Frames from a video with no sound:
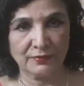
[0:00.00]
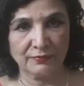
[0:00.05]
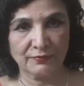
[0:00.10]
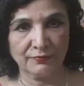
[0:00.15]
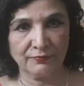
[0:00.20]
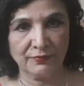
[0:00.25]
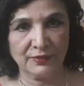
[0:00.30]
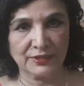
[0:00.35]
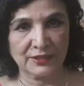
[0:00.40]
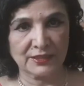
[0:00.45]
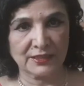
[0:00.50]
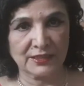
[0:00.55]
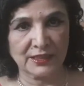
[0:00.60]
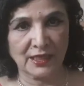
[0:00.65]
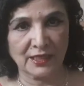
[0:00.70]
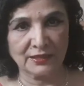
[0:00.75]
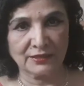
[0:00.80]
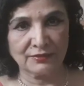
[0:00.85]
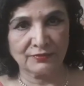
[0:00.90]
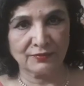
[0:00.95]
which
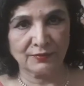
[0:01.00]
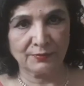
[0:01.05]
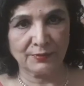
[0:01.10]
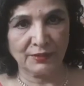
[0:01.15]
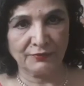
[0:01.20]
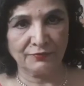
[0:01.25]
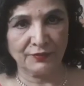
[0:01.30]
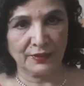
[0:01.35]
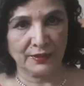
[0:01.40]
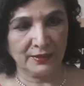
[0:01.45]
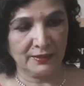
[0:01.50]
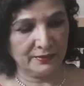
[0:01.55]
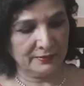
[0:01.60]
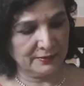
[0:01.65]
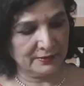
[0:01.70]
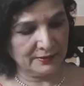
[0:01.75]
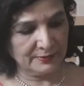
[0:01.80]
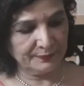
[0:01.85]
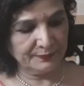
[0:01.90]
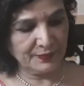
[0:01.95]
starts from the
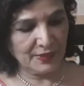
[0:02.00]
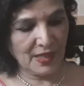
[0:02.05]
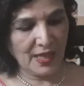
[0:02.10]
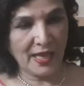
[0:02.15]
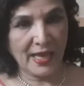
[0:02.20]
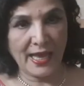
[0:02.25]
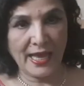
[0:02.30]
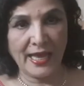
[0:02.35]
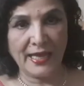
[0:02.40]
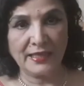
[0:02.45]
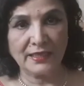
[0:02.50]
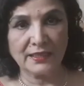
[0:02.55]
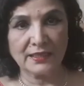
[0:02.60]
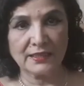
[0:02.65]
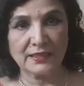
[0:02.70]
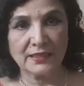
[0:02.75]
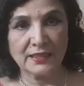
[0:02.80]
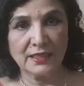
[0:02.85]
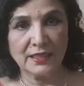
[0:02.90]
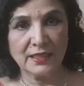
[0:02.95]
fingers, and
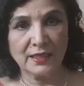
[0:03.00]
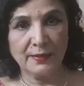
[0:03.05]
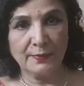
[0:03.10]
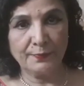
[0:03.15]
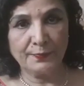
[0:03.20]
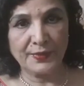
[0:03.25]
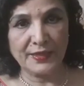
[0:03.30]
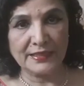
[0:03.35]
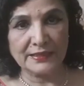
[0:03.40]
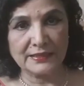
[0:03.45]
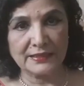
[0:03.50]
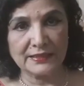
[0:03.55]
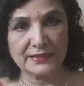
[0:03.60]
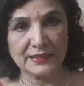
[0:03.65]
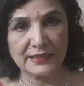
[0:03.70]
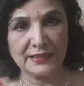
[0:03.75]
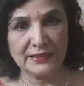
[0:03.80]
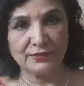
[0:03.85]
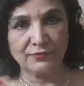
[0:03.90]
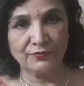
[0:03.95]
press
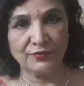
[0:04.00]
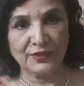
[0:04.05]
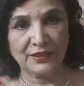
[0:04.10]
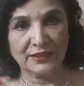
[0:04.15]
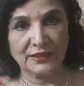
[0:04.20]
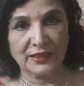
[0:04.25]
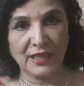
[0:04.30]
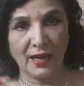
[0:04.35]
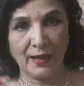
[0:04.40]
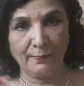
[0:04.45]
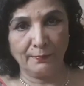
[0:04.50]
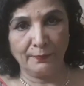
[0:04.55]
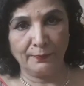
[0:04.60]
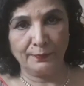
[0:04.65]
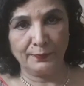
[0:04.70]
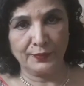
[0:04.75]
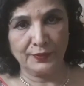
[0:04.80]
it with thumb.